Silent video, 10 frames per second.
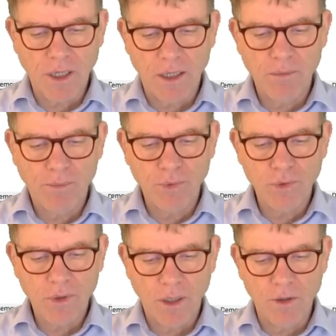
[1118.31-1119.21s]
and
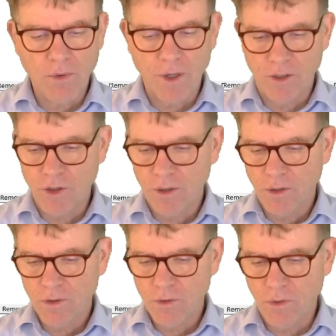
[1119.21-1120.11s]
put an orange
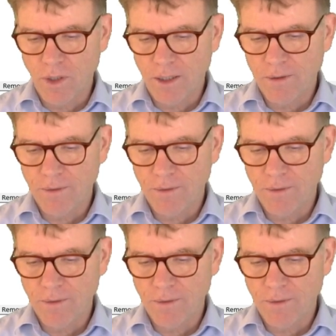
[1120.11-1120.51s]
so that